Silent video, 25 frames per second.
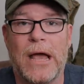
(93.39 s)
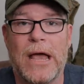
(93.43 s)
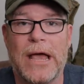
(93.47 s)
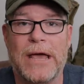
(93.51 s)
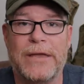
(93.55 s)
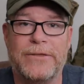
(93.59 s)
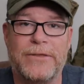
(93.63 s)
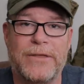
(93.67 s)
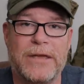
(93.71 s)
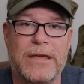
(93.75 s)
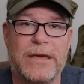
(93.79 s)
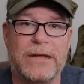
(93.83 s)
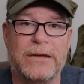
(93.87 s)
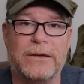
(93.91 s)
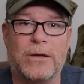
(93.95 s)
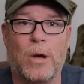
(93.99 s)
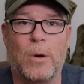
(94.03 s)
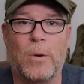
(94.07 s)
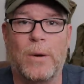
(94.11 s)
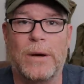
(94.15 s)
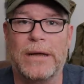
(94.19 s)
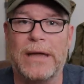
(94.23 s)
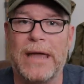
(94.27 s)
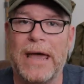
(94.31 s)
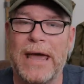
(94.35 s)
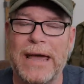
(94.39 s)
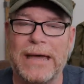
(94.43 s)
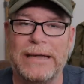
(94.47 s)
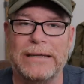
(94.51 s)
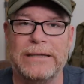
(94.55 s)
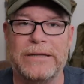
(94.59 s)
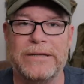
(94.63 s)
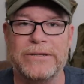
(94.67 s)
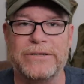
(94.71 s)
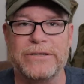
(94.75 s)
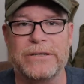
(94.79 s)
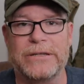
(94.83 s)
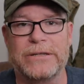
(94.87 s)
and then going, hey,
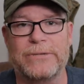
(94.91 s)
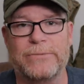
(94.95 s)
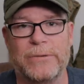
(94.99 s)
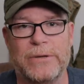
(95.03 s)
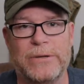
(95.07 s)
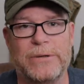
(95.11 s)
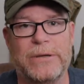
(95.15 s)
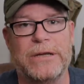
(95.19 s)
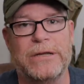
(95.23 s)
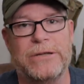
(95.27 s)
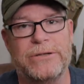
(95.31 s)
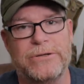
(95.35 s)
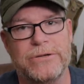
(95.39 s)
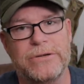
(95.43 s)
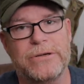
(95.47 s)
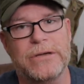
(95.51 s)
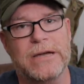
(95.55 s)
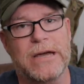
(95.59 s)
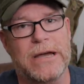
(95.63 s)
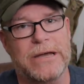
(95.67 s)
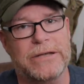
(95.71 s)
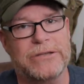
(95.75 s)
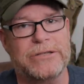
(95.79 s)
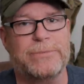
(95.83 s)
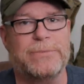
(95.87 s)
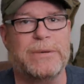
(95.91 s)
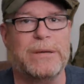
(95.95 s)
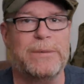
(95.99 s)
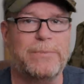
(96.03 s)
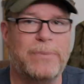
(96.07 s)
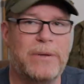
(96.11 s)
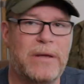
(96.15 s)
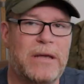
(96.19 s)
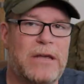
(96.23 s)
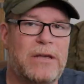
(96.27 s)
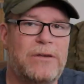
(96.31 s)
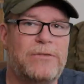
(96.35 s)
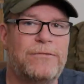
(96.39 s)
listen, we need you guys to be
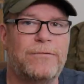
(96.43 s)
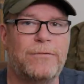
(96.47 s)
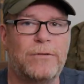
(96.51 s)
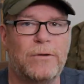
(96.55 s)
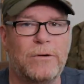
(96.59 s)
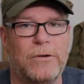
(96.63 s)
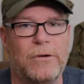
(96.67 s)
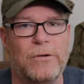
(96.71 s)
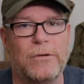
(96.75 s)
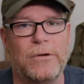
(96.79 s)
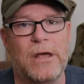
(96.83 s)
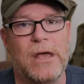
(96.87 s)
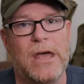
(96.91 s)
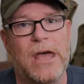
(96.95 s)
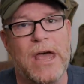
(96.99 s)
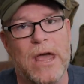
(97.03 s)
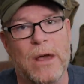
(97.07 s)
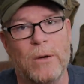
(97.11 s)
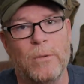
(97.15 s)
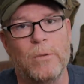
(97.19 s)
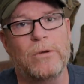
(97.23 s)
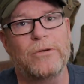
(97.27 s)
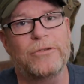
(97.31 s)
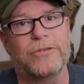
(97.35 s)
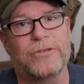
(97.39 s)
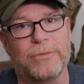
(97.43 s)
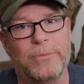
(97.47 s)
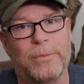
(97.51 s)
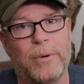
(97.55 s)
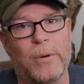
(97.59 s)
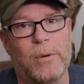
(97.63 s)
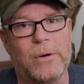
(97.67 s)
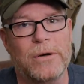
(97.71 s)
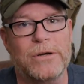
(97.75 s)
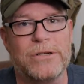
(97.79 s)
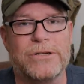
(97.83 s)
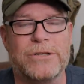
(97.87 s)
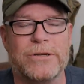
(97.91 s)
peaceful and we'll
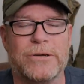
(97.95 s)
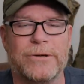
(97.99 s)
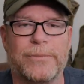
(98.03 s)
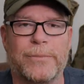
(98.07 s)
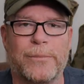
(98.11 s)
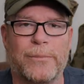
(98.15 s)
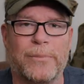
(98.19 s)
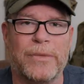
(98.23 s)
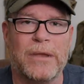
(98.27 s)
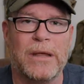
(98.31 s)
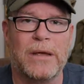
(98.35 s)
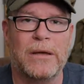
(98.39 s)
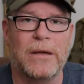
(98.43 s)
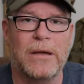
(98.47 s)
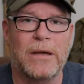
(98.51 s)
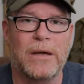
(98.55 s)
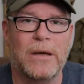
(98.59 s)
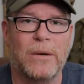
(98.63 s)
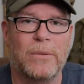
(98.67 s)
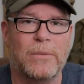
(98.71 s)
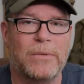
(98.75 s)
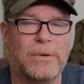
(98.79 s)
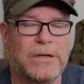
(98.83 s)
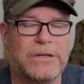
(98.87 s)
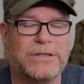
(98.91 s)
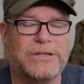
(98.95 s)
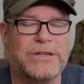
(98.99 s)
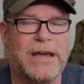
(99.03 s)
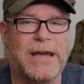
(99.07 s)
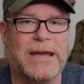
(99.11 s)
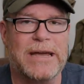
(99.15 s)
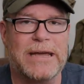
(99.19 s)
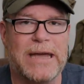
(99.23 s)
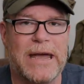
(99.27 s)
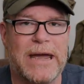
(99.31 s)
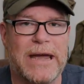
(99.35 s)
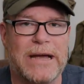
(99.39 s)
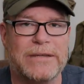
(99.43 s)
support you. What a
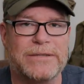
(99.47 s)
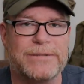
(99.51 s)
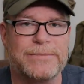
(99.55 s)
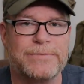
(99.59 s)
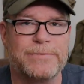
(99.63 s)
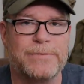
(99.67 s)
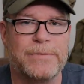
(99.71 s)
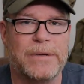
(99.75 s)
jackass.